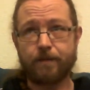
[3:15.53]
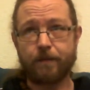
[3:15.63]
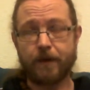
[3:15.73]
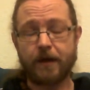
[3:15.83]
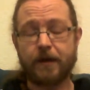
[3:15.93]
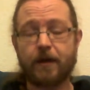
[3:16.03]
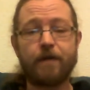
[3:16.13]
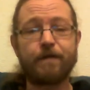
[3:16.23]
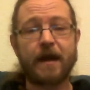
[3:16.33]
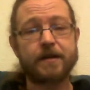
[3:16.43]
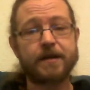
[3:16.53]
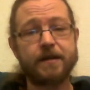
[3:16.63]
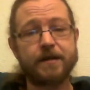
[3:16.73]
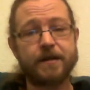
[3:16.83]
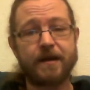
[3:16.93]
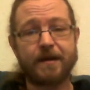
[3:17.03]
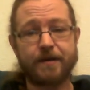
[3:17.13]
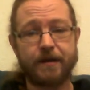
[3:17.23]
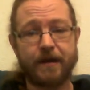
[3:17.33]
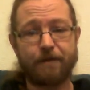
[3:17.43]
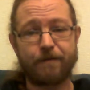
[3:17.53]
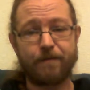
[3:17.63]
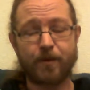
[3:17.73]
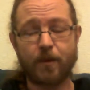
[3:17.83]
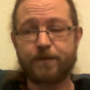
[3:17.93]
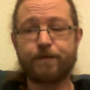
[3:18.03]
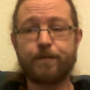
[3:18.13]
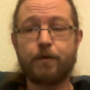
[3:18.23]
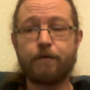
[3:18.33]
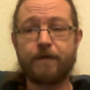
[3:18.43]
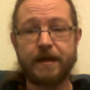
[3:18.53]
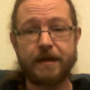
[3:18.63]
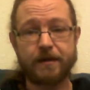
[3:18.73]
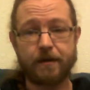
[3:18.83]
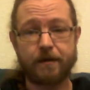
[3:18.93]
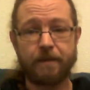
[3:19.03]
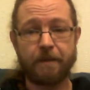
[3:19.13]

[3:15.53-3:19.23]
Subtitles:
like life castings and things like that, props for movies, and